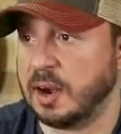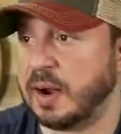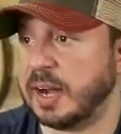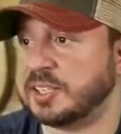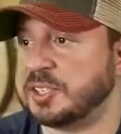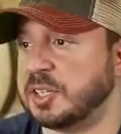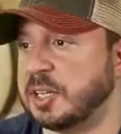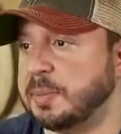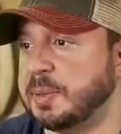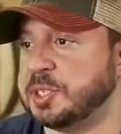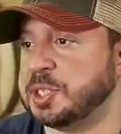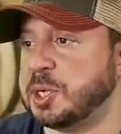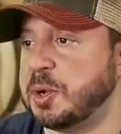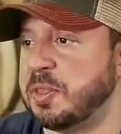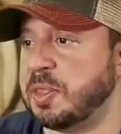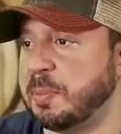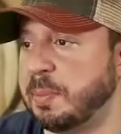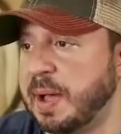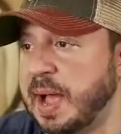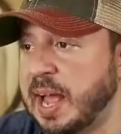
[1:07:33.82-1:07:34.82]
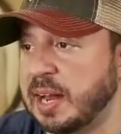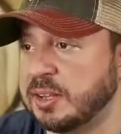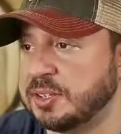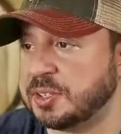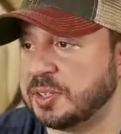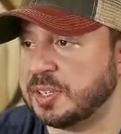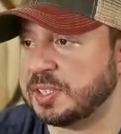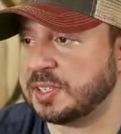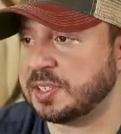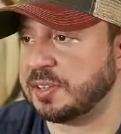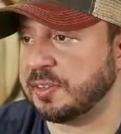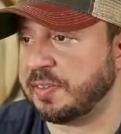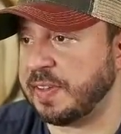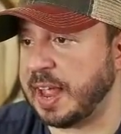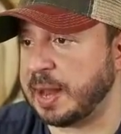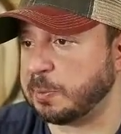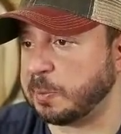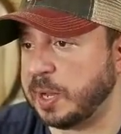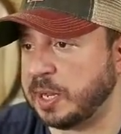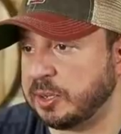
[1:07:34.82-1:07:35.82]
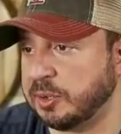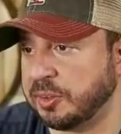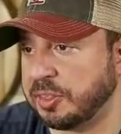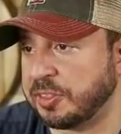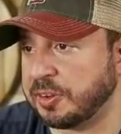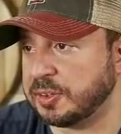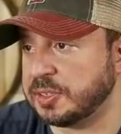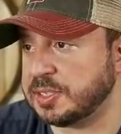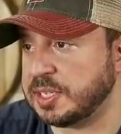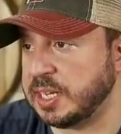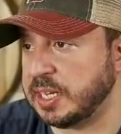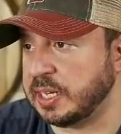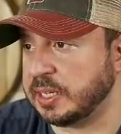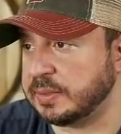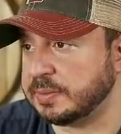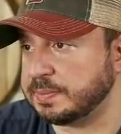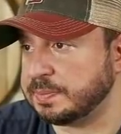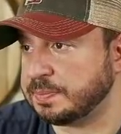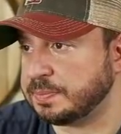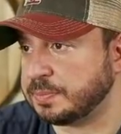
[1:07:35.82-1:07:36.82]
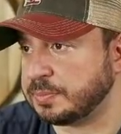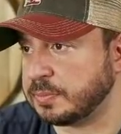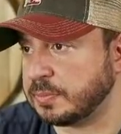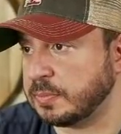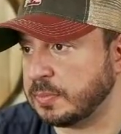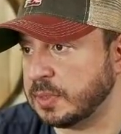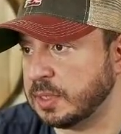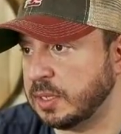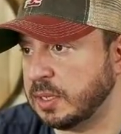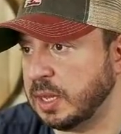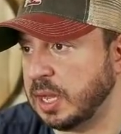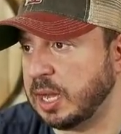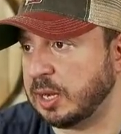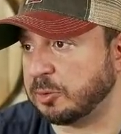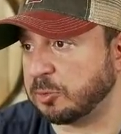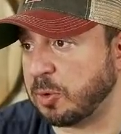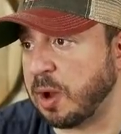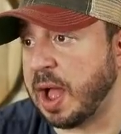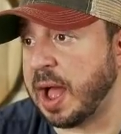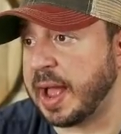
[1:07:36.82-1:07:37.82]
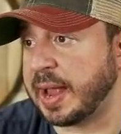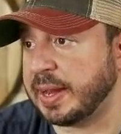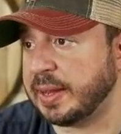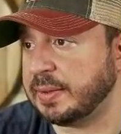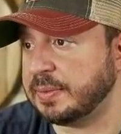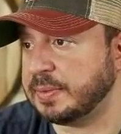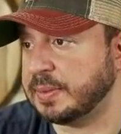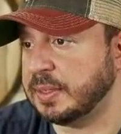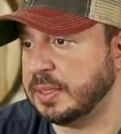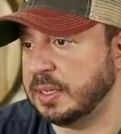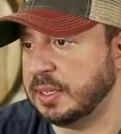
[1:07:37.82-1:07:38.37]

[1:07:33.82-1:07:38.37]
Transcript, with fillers: All right, so let me show you the bottle. So this is the Van Winkle 13 uh, rye.